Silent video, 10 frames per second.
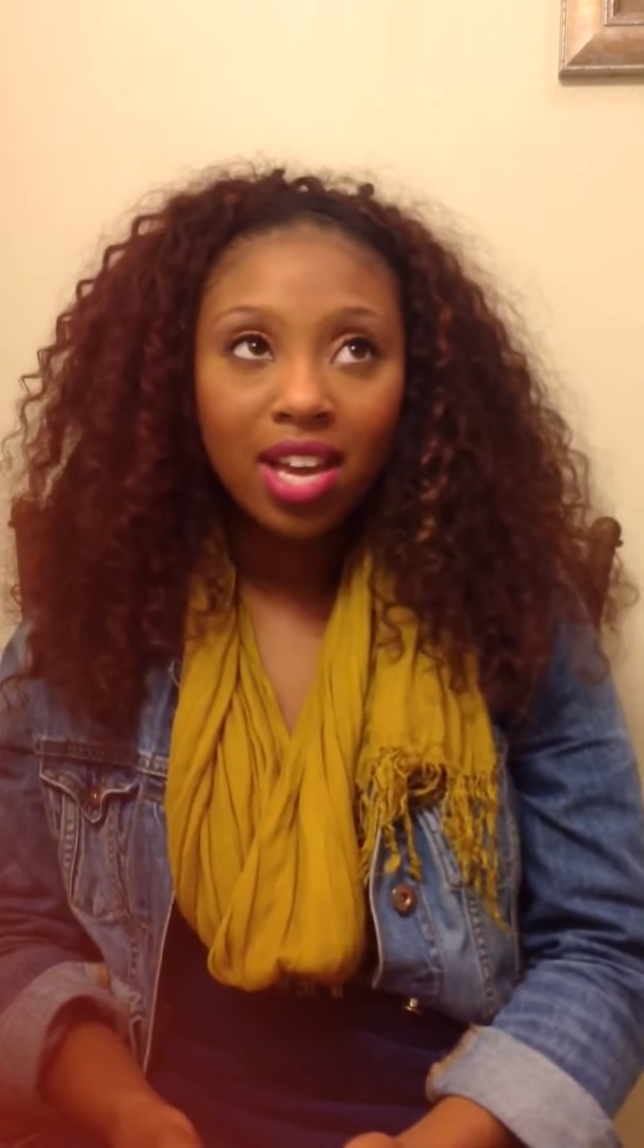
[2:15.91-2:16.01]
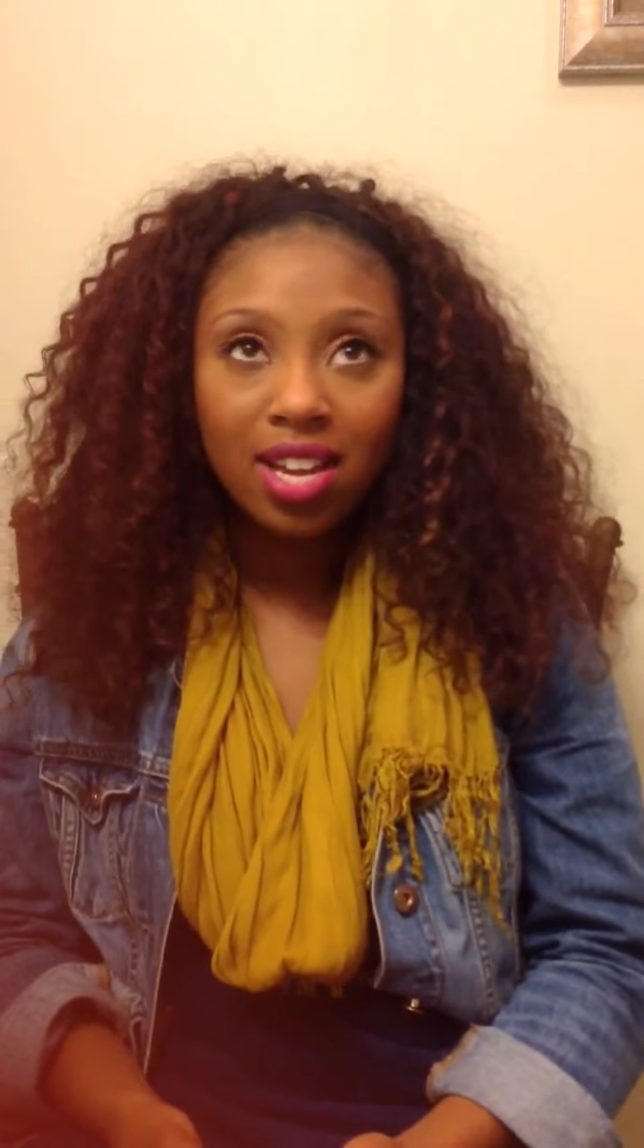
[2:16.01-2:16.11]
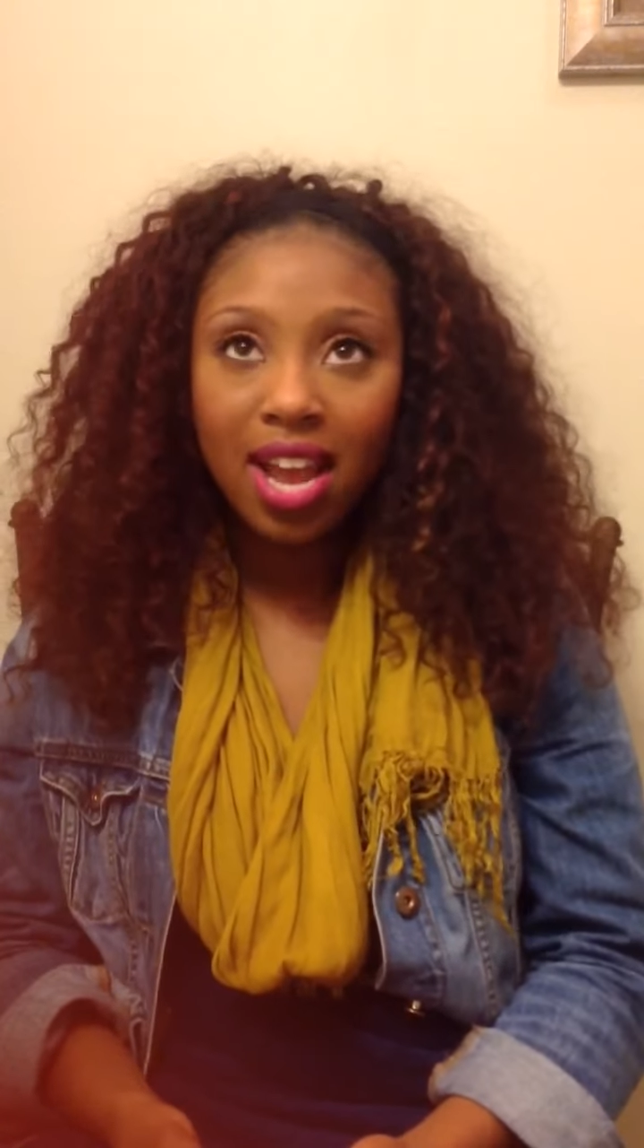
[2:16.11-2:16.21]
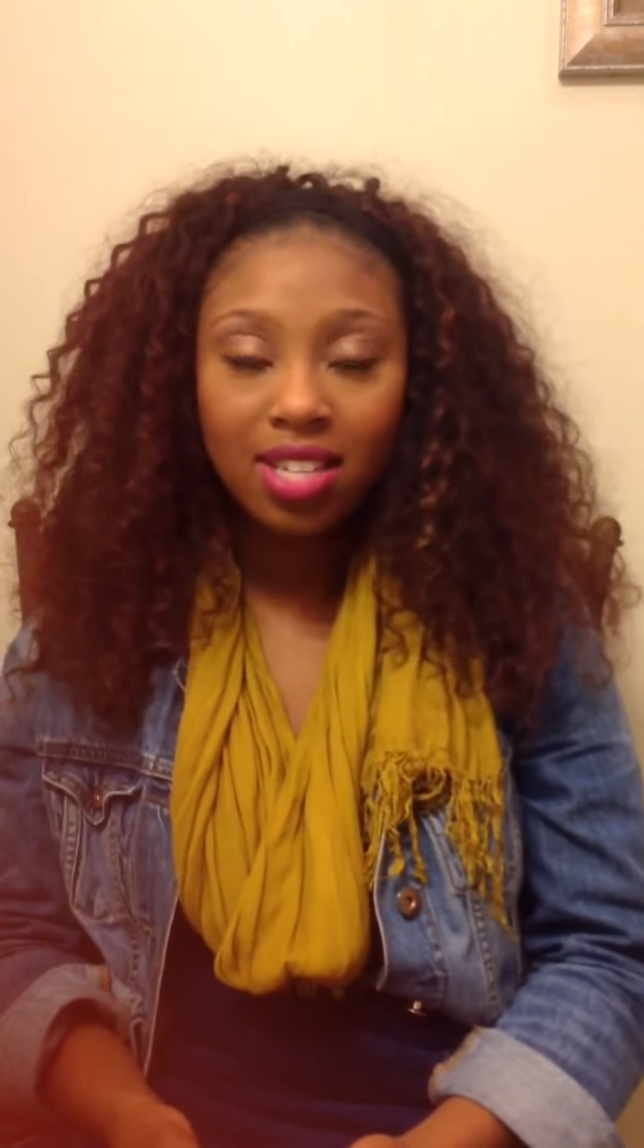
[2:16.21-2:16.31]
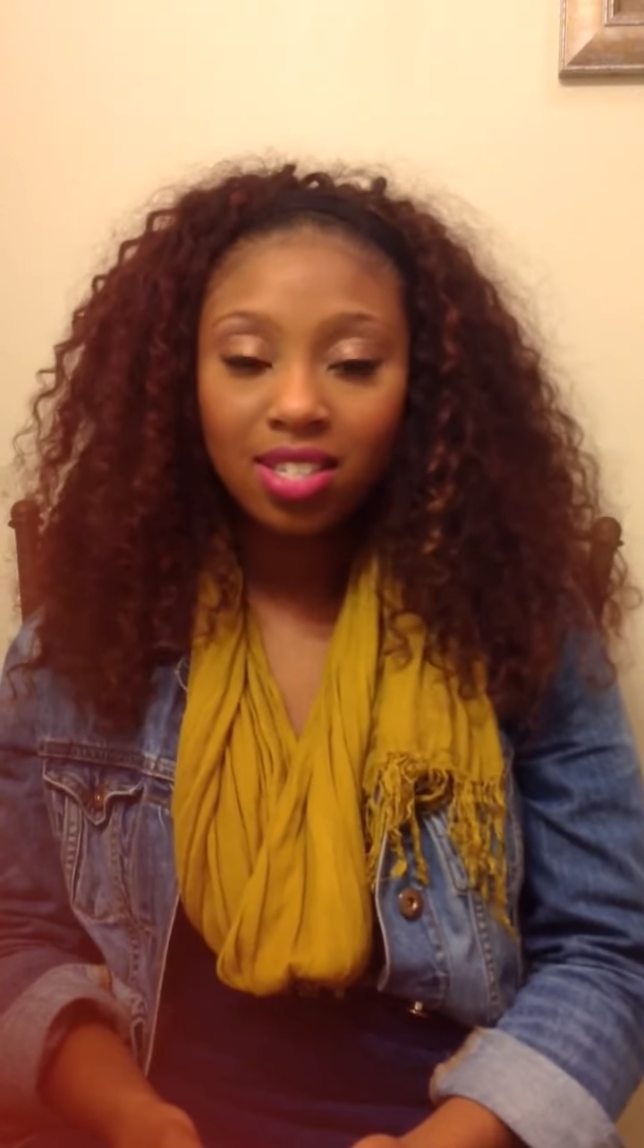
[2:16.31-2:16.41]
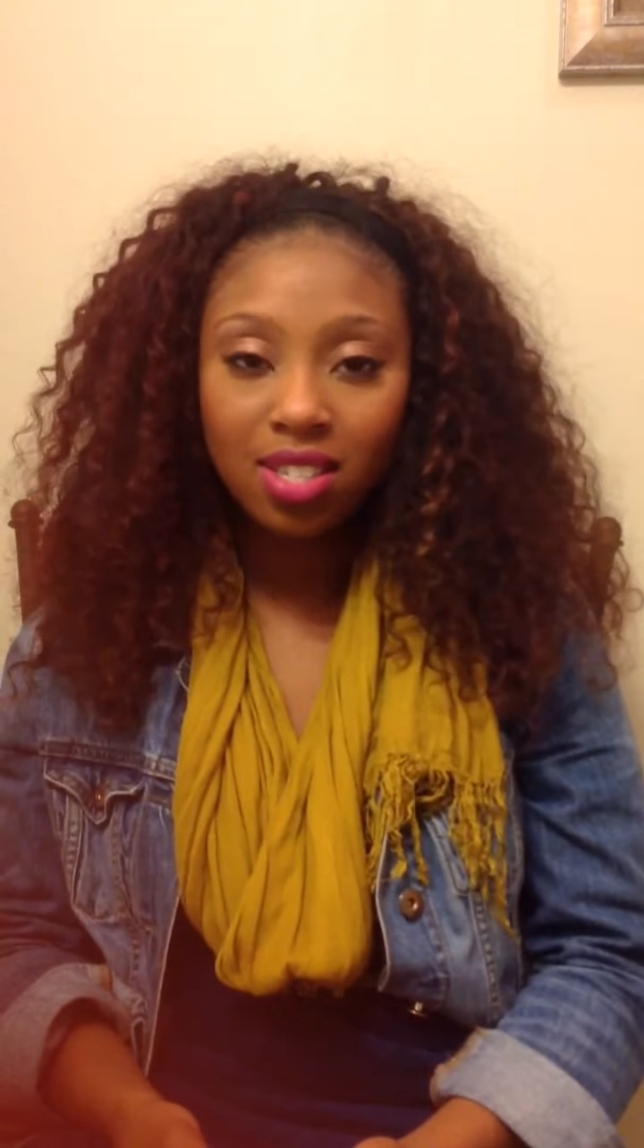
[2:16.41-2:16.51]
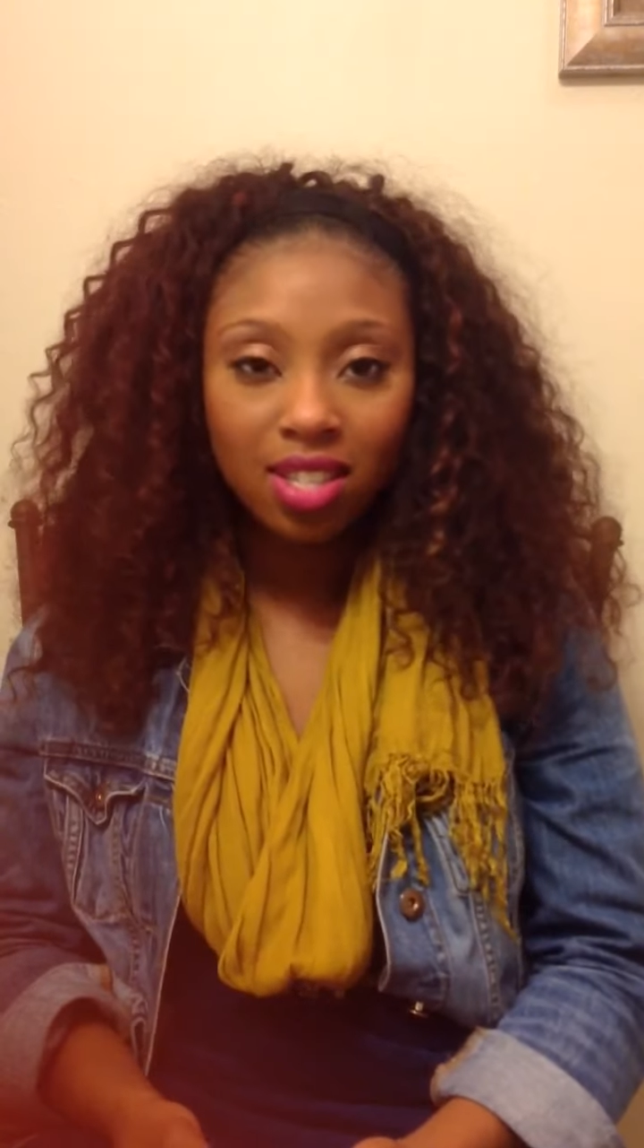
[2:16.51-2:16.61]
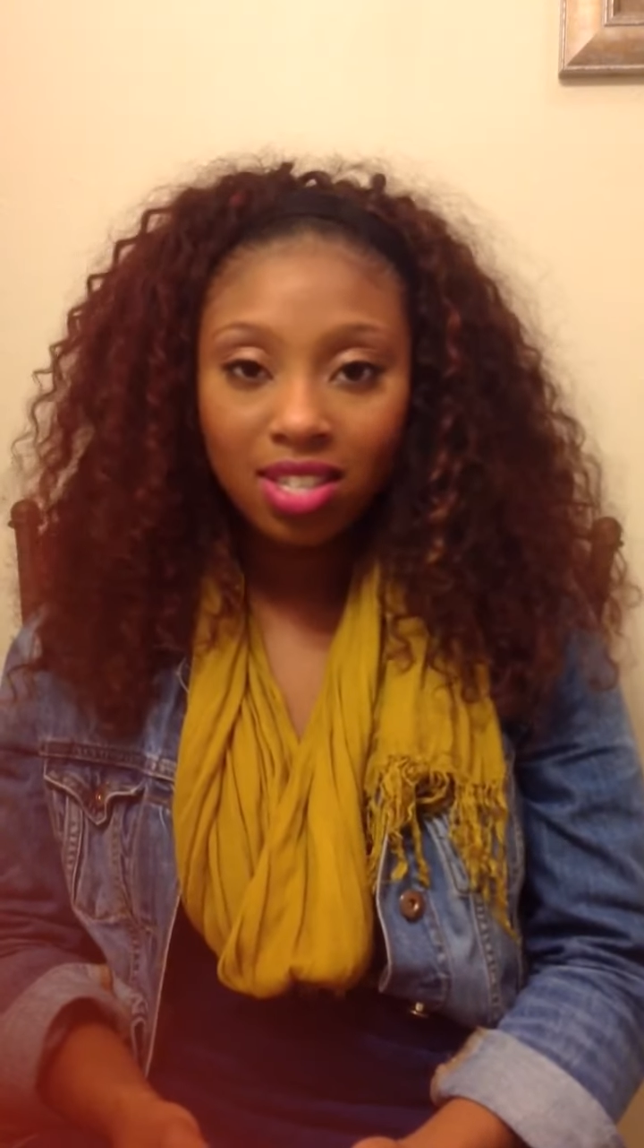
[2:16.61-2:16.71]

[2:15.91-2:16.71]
connected to the